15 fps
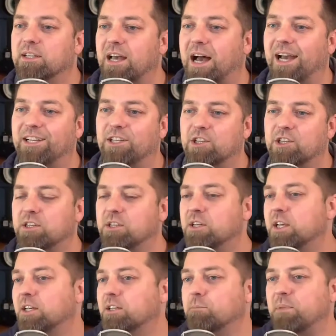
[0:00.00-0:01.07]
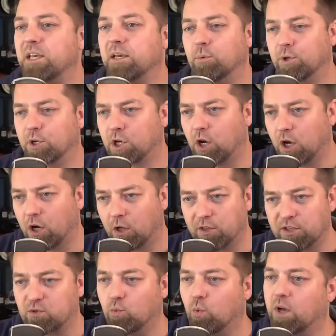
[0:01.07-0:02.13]
I just need to be able to call
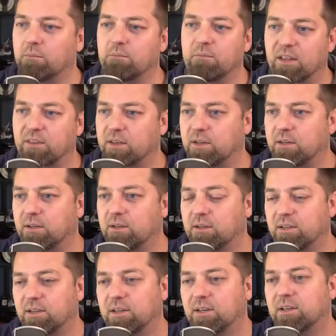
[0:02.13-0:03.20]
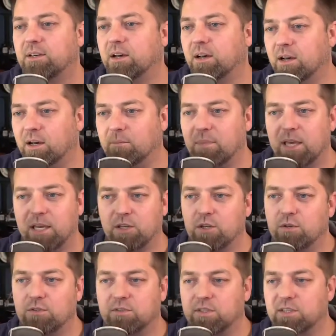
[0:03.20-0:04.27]
this one method and
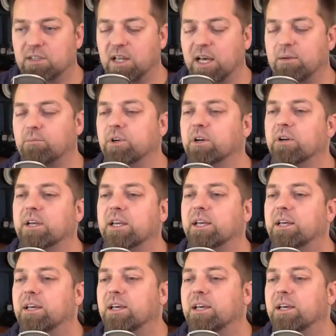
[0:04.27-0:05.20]
use this library."